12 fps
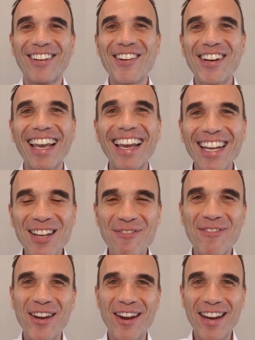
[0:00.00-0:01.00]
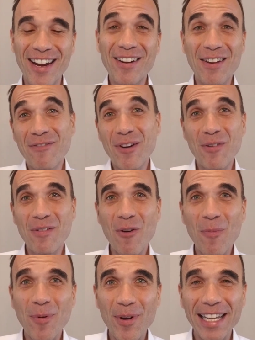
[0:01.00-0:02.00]
okay, if we're
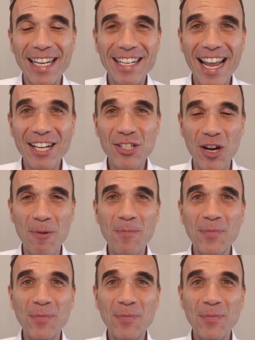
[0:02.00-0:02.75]
operating in nature.